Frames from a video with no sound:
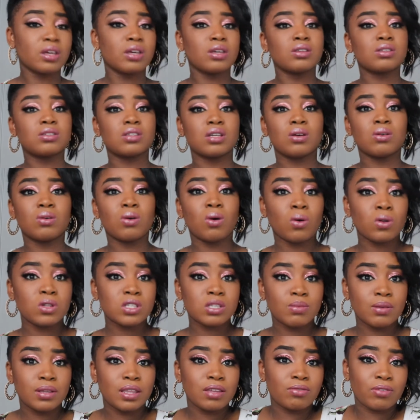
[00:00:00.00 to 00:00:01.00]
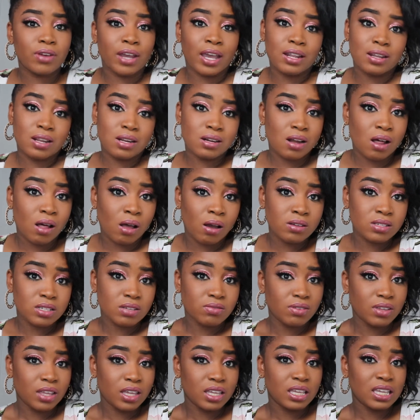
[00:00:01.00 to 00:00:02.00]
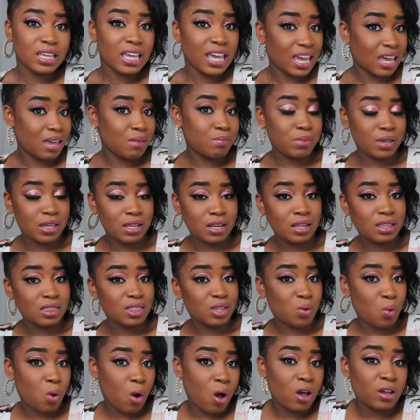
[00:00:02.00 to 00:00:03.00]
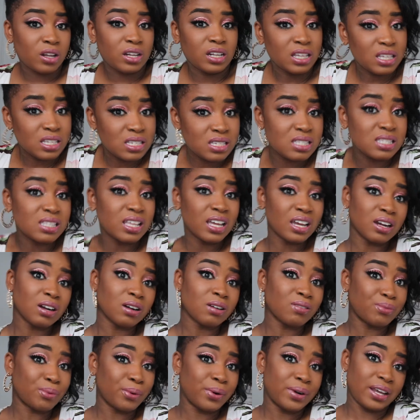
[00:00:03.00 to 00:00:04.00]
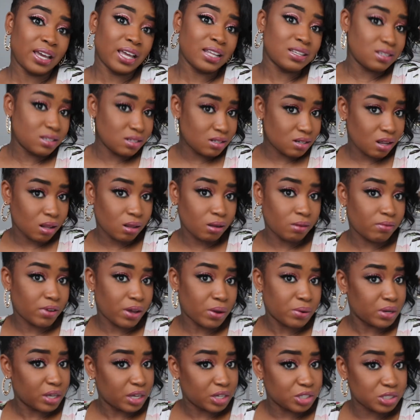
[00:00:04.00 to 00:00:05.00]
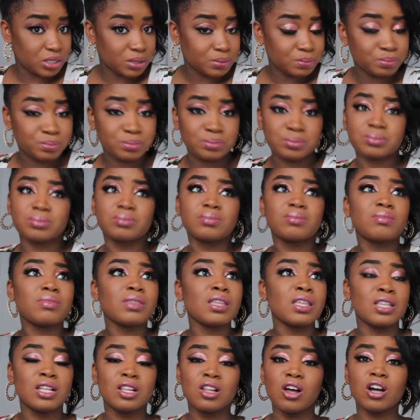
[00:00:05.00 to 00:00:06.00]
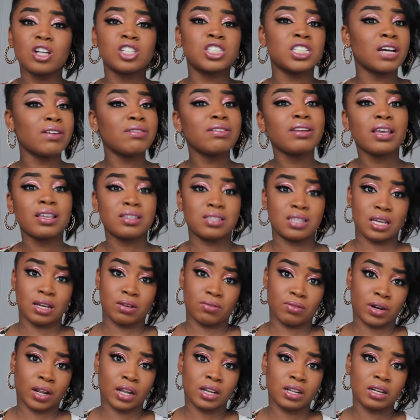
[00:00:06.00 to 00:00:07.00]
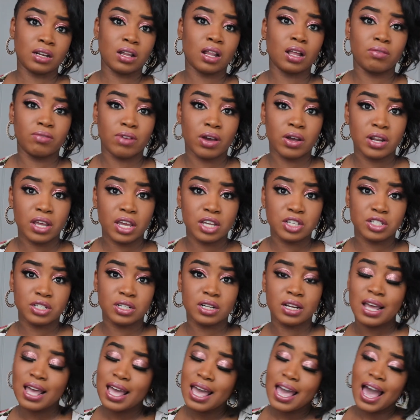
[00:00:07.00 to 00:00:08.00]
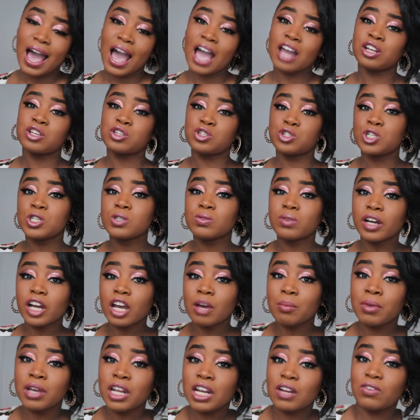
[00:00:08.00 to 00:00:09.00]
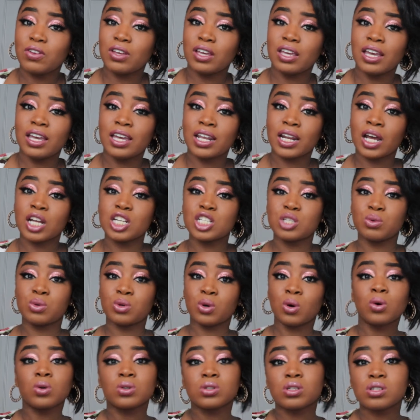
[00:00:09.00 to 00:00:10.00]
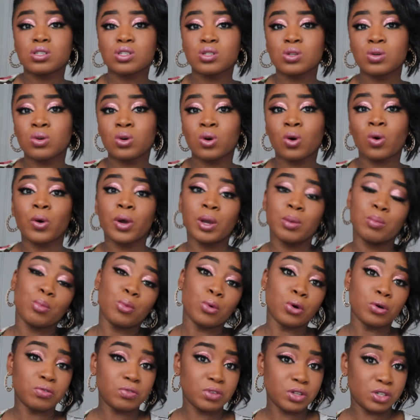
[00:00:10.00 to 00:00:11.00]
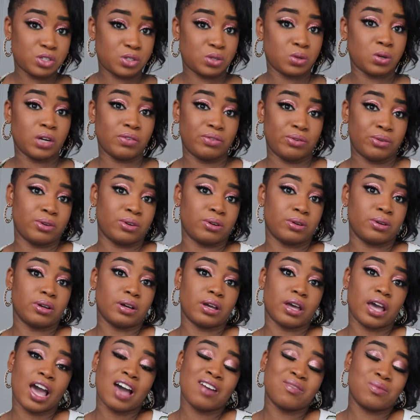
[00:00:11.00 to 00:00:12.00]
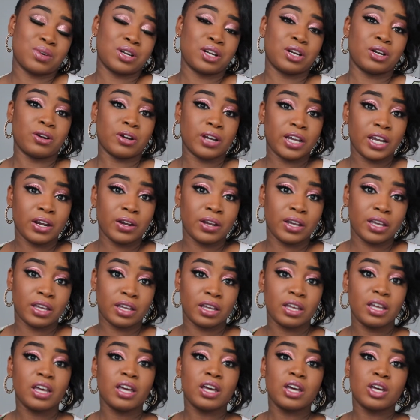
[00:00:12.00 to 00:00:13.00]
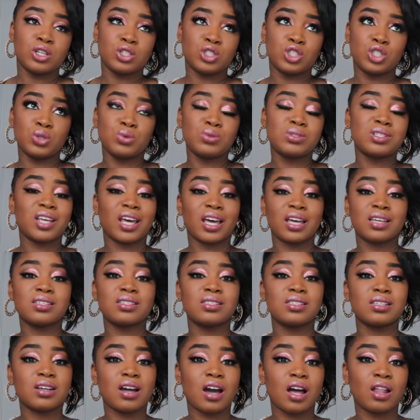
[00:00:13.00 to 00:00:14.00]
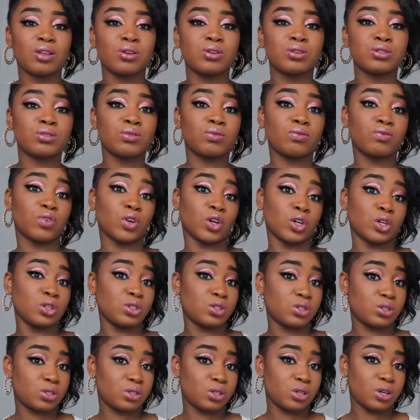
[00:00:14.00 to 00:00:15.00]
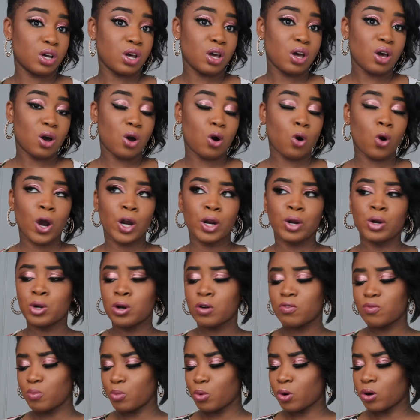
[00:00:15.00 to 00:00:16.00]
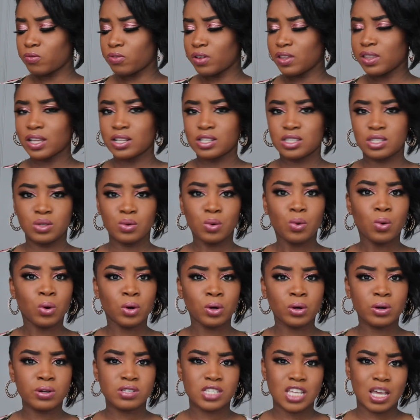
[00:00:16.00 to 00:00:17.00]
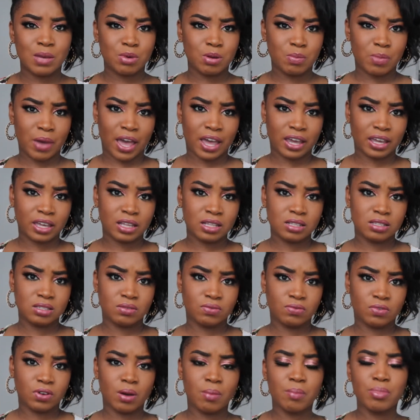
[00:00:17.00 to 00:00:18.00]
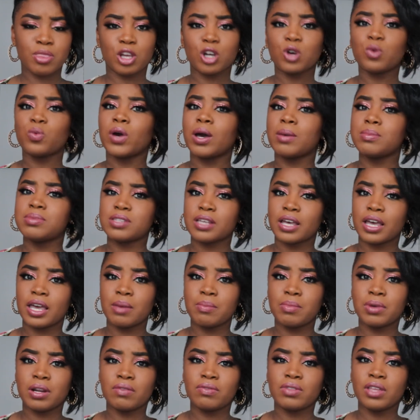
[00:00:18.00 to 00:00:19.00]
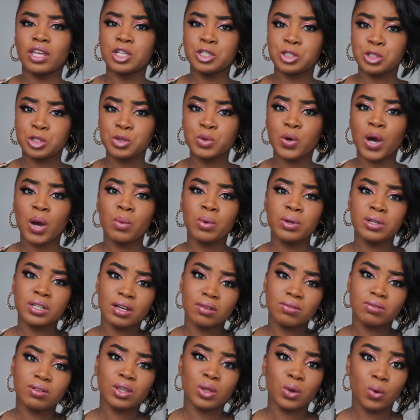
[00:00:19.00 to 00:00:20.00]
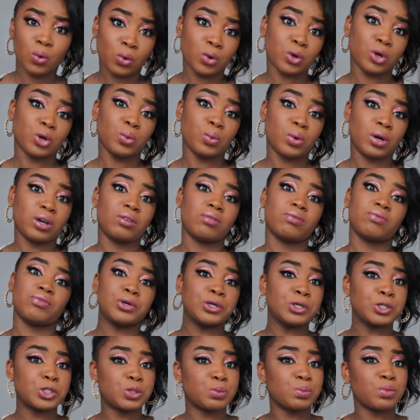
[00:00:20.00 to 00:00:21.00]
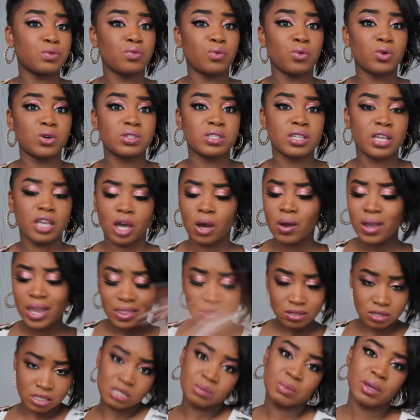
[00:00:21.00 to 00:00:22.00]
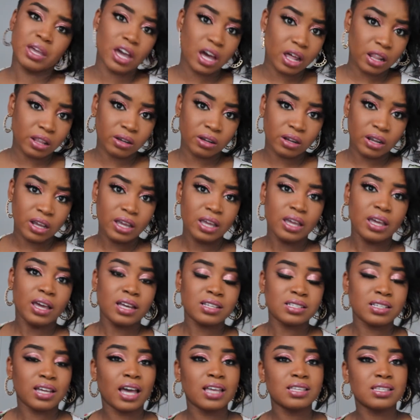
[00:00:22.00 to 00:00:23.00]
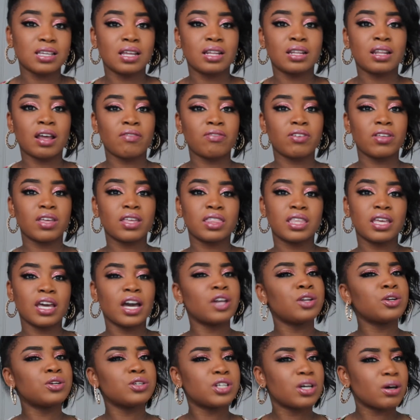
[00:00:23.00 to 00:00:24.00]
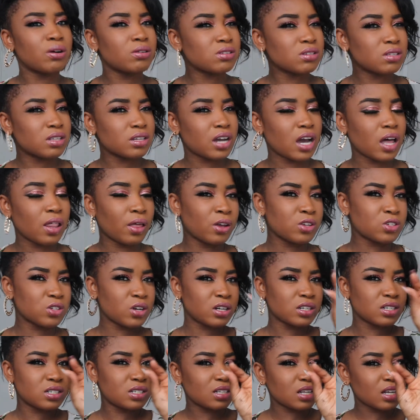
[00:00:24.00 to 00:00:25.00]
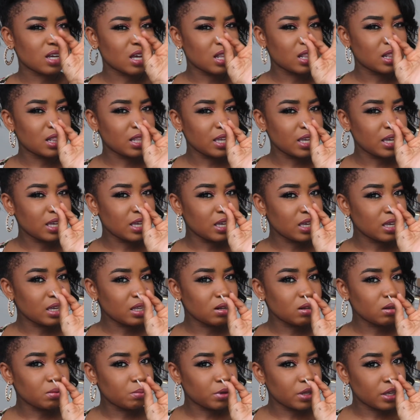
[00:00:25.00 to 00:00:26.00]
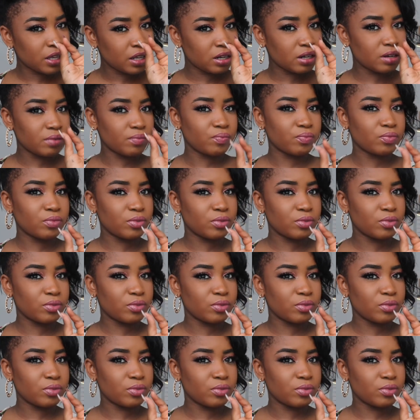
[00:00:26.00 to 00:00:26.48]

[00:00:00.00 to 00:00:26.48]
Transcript: So ultimately for $18, I feel like you can't beat it. The quality is there for an $18 foundation. The longevity is there for an $18 foundation. I just do recommend, if you can get out to an Ulta store or a Morphe store, if you have one in your area, do test the colors first. Or I don't know if Morphe lets you order sample packets from their website, but if they do, I would definitely order one first before saying, oh yeah, this is my color. Because like I said, I feel like the undertones of the colors are just like a little bit